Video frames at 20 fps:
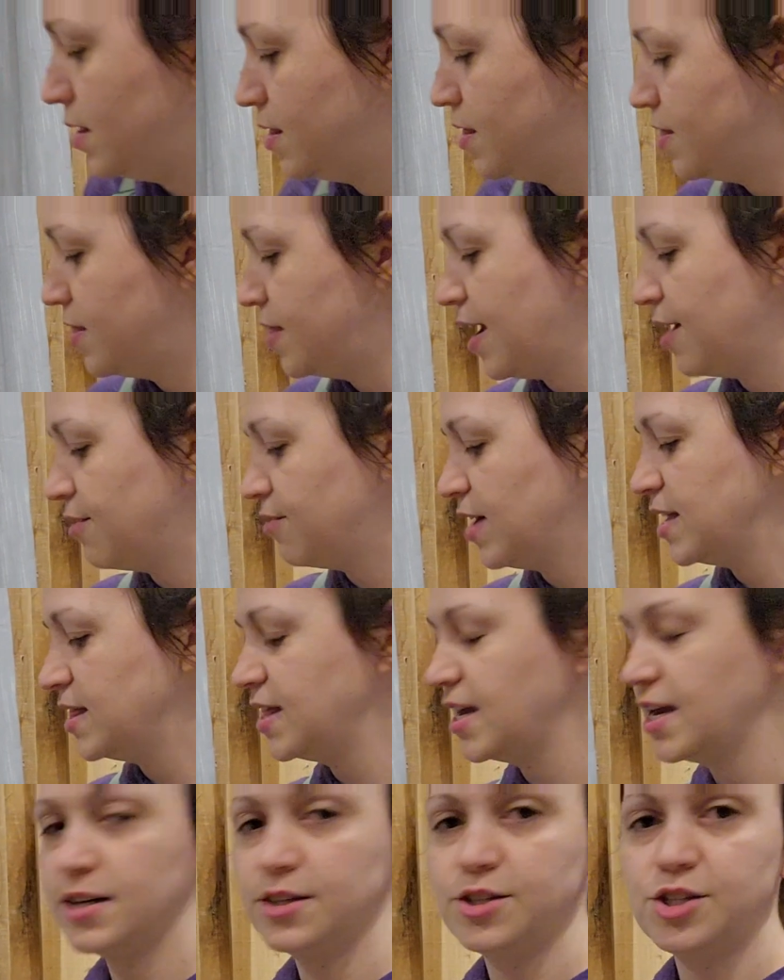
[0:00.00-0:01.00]
That right
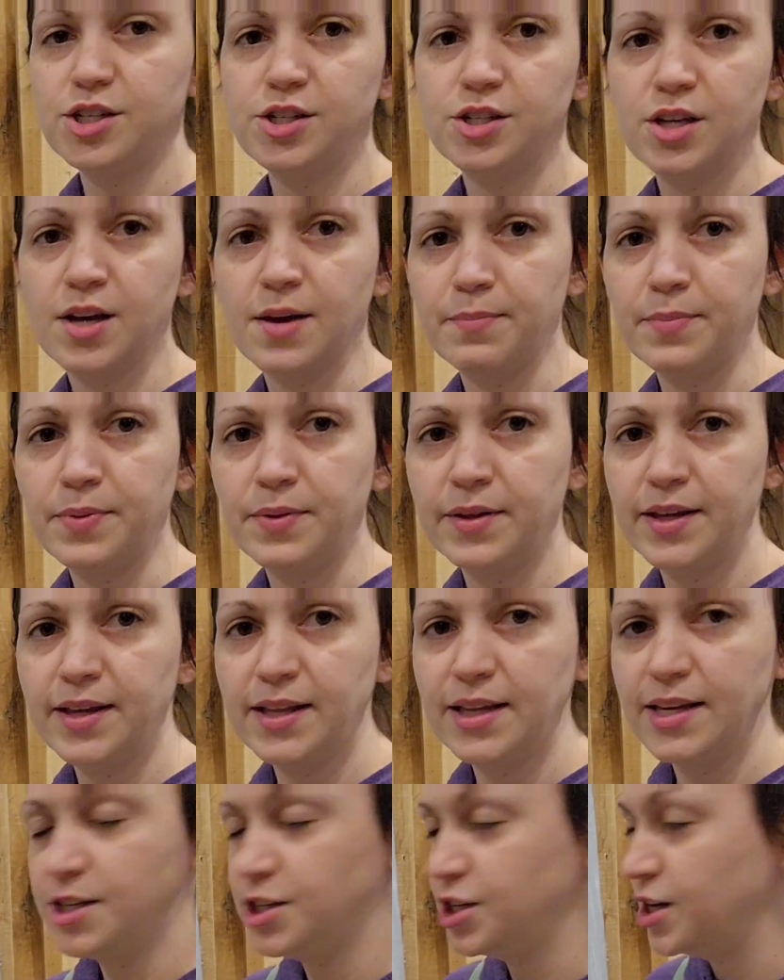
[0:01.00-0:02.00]
there just
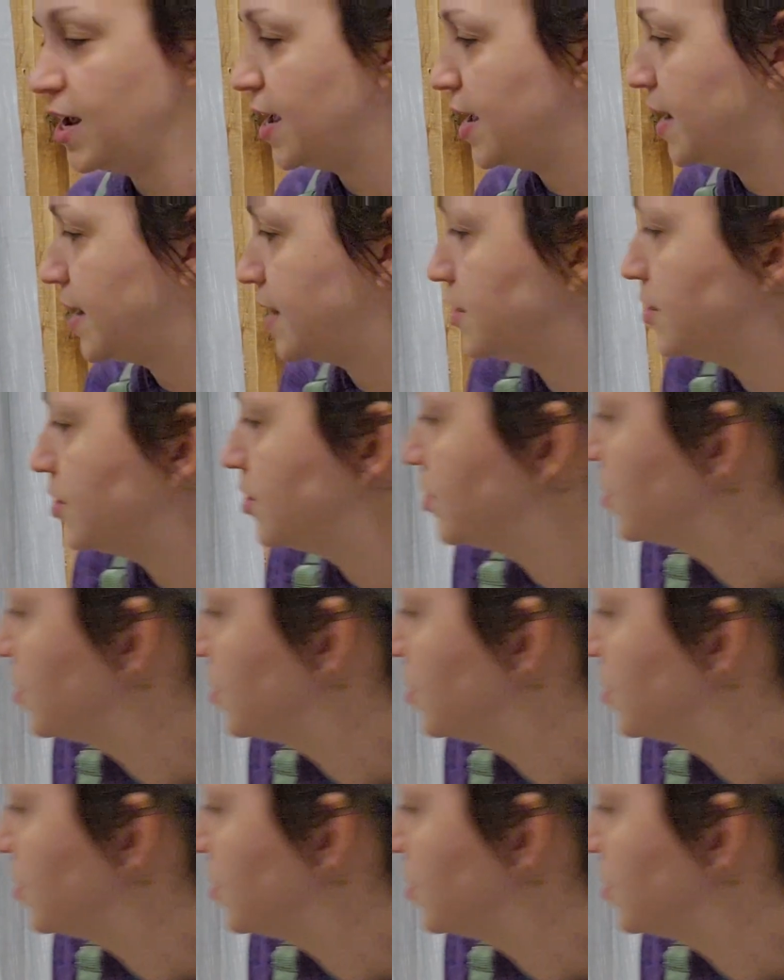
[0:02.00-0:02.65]
completely changed